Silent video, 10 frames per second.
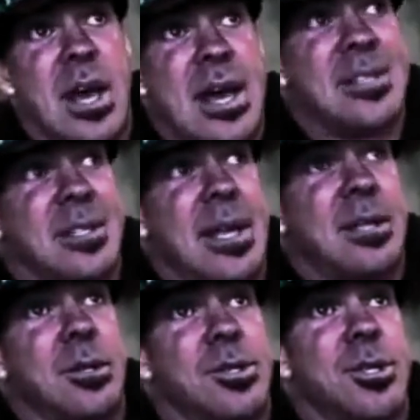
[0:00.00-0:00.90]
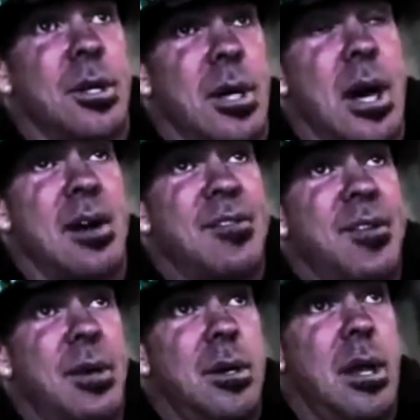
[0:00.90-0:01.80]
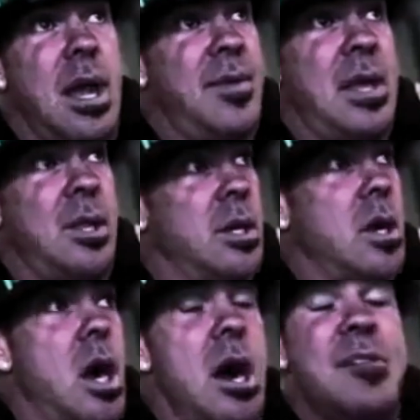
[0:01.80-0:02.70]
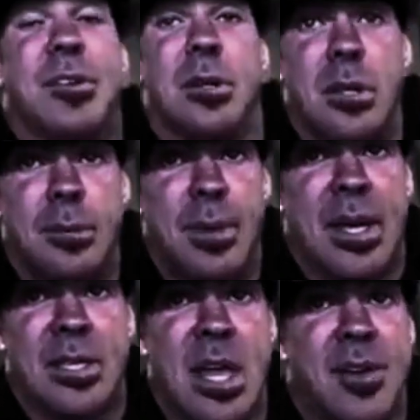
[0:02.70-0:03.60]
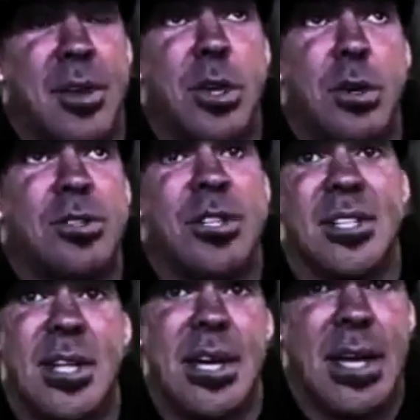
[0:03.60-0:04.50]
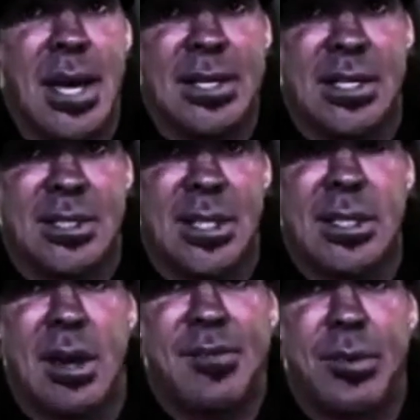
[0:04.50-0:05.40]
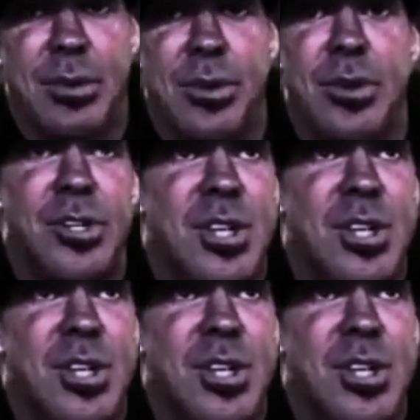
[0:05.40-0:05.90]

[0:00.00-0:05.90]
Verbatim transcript: guys that take their shirt off and they look awful because they have a huge distended gut that sticks out further than their